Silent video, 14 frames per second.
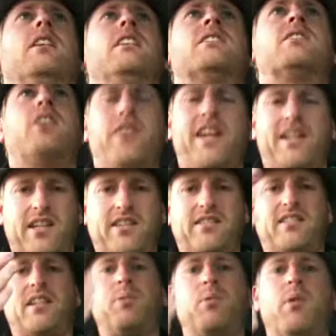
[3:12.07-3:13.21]
And so they
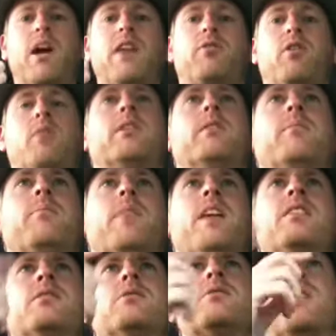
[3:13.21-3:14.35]
just step away from it.
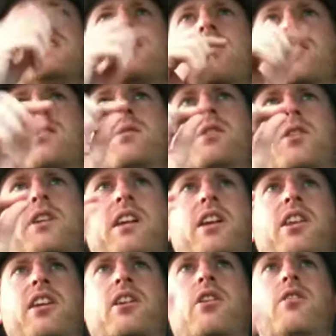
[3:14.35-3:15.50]
And this was mentioned, I was looking at a
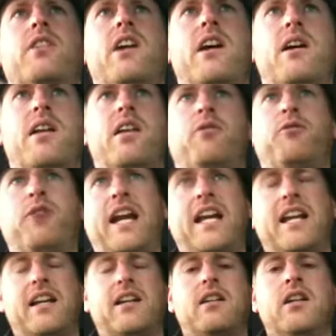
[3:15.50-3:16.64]
thing on a
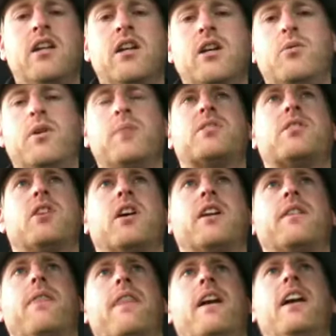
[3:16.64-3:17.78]
fracking website.
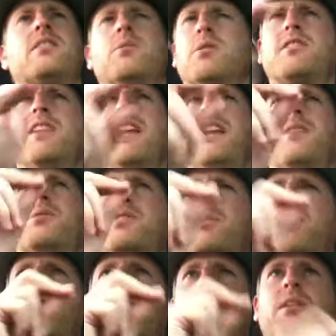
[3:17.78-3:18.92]
It actually wasn't that, it was the
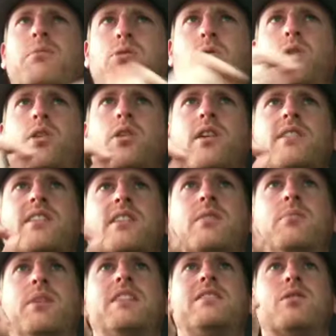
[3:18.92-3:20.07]
person that was organising the
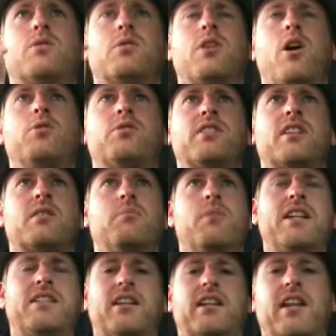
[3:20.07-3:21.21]
meeting or hosting the
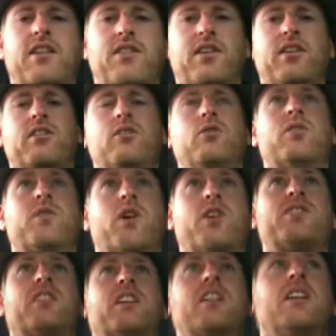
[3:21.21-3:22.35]
meeting at the
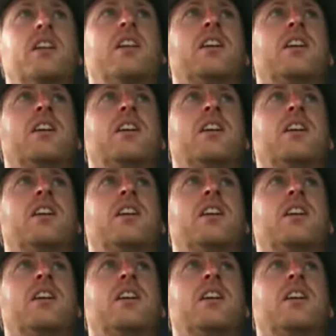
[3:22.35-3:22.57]
university.